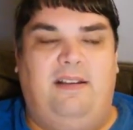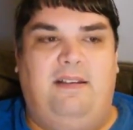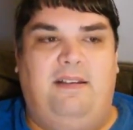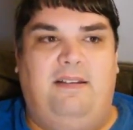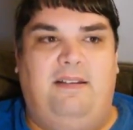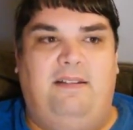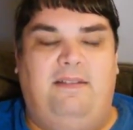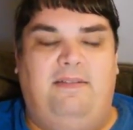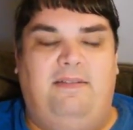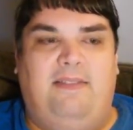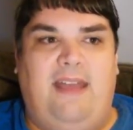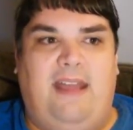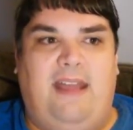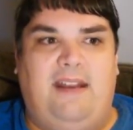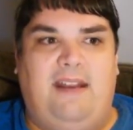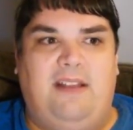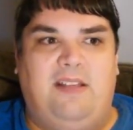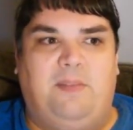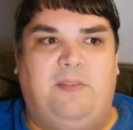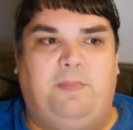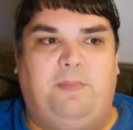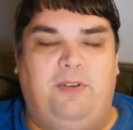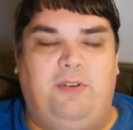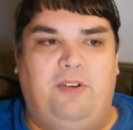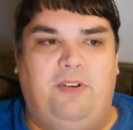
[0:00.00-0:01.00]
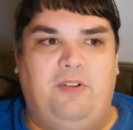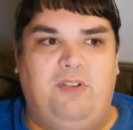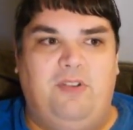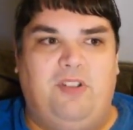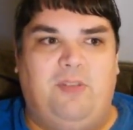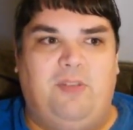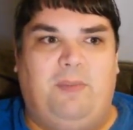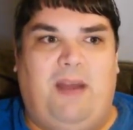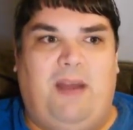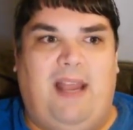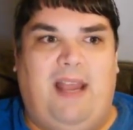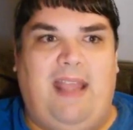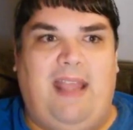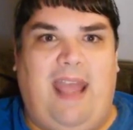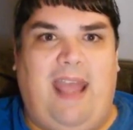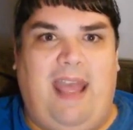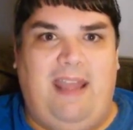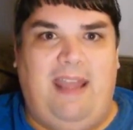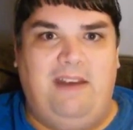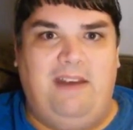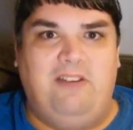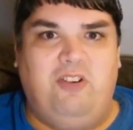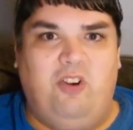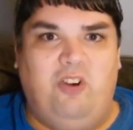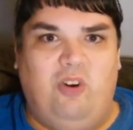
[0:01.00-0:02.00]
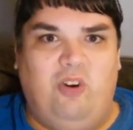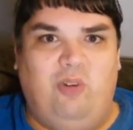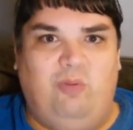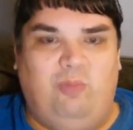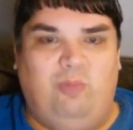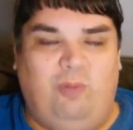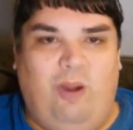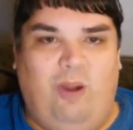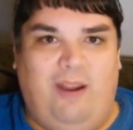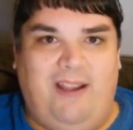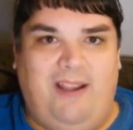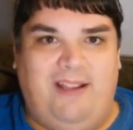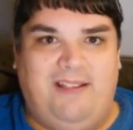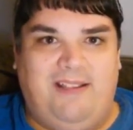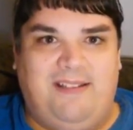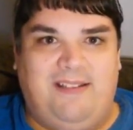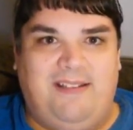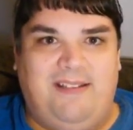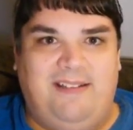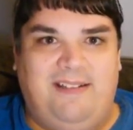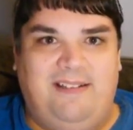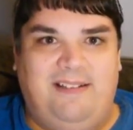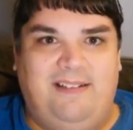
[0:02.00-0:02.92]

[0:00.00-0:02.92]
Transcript: that is produced by Edgar Wright,